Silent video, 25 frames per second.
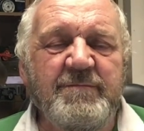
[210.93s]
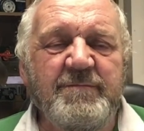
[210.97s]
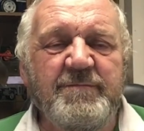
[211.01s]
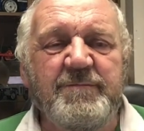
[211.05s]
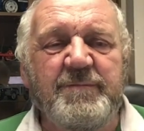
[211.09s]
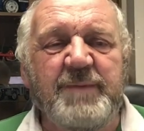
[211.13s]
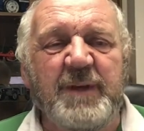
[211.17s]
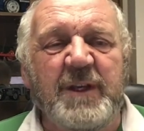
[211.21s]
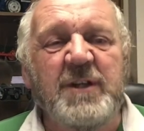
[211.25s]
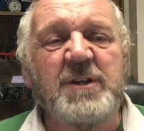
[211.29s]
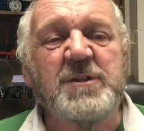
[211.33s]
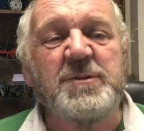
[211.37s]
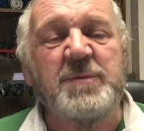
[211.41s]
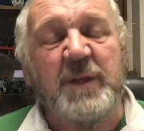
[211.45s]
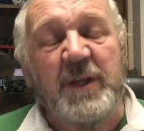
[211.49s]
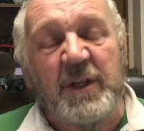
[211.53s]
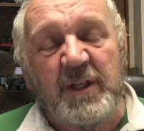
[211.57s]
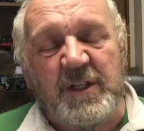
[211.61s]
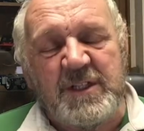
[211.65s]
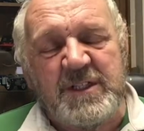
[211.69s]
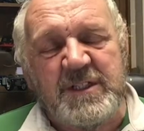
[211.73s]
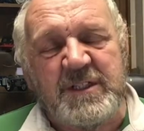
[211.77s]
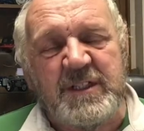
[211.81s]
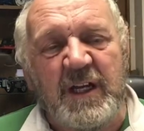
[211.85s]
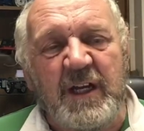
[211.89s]
because we got
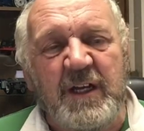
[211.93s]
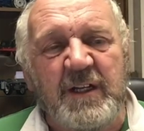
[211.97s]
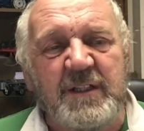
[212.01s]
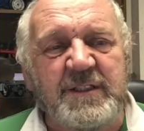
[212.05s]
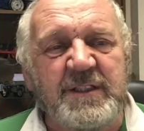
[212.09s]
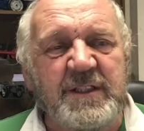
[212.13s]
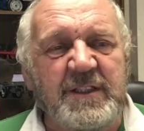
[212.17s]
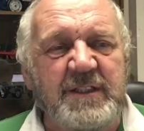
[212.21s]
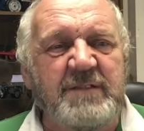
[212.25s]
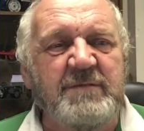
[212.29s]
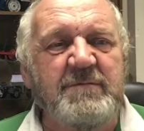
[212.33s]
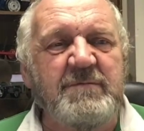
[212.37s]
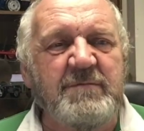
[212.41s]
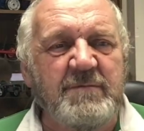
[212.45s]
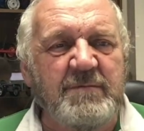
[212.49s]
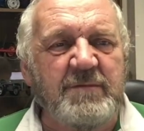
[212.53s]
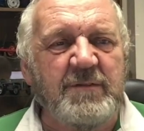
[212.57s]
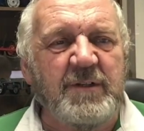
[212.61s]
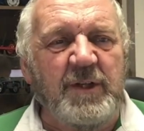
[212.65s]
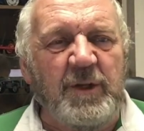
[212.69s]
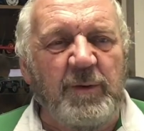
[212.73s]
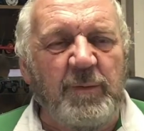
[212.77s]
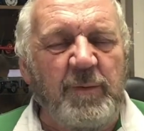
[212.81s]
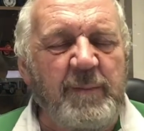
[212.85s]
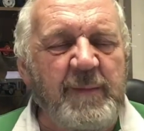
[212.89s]
it started,
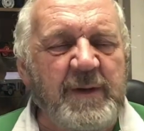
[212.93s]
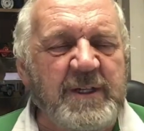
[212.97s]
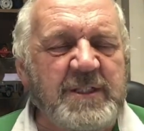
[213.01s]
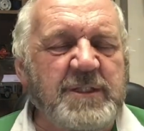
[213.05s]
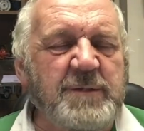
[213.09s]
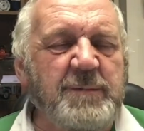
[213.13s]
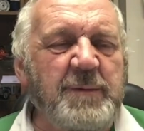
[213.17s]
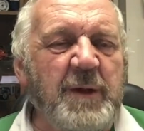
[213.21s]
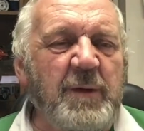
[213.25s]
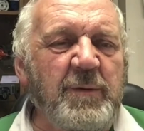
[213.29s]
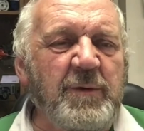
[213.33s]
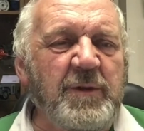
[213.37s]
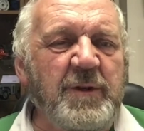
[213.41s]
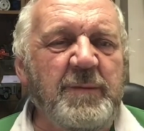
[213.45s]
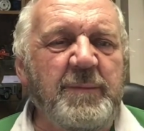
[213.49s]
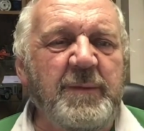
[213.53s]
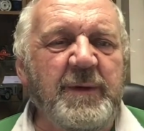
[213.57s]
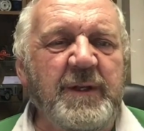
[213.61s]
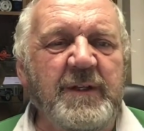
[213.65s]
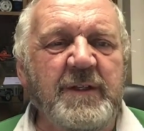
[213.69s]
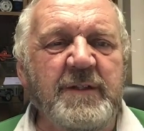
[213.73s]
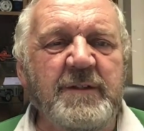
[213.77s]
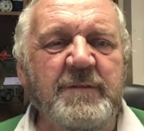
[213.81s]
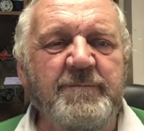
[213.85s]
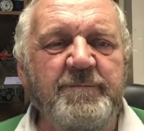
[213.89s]
we messed about with it a
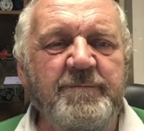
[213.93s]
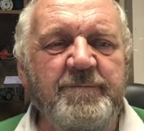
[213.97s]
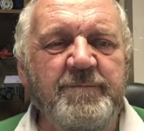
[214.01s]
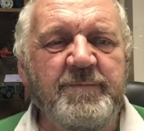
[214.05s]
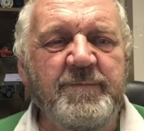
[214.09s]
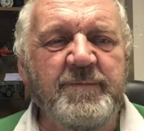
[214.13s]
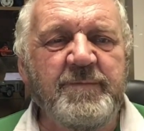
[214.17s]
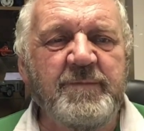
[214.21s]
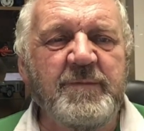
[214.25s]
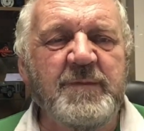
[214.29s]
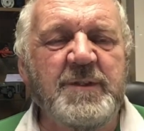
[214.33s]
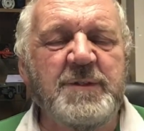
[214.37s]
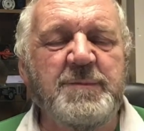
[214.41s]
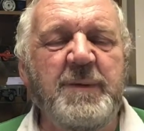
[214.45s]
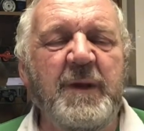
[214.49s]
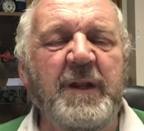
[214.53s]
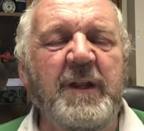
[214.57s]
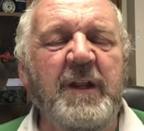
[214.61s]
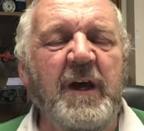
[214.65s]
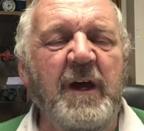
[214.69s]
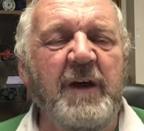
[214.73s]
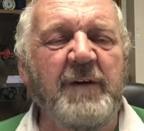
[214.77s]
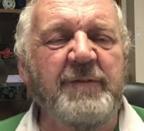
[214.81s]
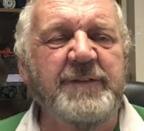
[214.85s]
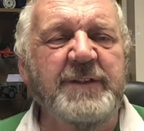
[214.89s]
bit and spent
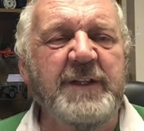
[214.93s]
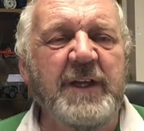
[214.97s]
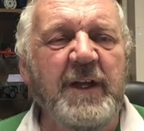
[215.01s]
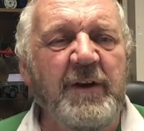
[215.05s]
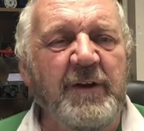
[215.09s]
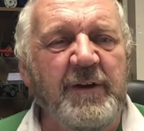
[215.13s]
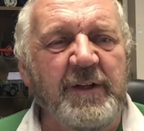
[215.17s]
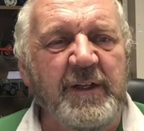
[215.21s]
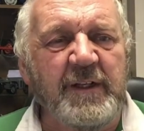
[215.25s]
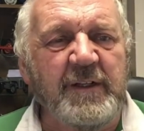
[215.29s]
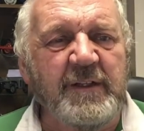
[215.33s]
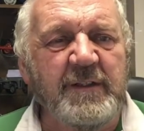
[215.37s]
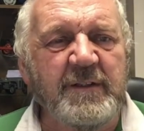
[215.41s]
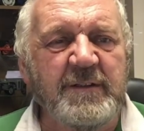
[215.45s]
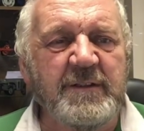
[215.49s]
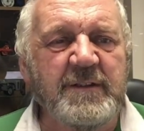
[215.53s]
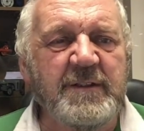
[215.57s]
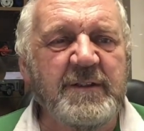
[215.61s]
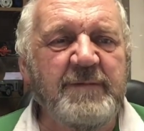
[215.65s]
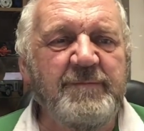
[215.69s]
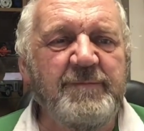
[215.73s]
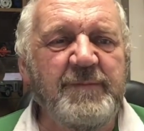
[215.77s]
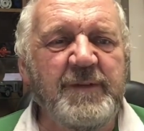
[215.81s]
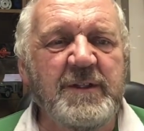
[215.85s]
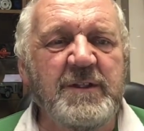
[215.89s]
half a day on it, and
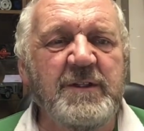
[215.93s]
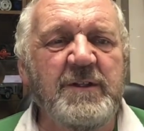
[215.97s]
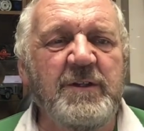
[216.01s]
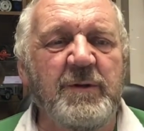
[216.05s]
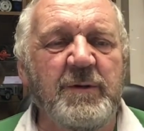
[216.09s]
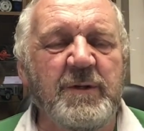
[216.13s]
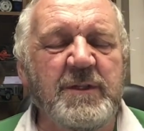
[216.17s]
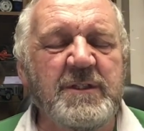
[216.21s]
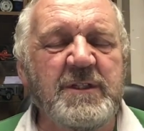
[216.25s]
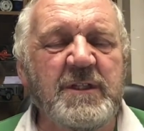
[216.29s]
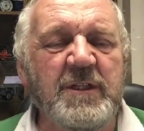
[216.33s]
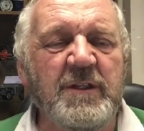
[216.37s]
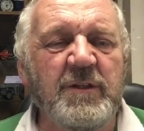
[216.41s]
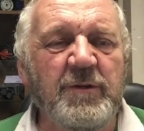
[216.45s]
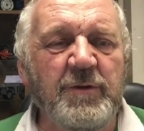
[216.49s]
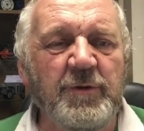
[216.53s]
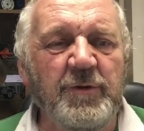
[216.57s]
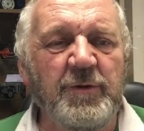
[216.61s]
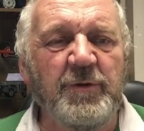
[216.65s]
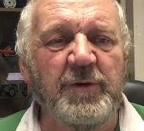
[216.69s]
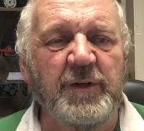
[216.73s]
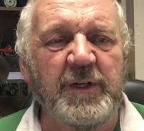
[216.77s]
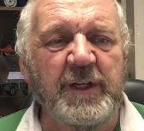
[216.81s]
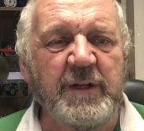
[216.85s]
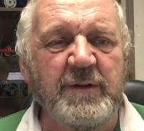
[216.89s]
it's in good
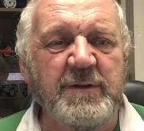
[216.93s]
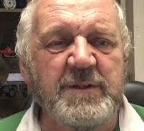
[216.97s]
order now.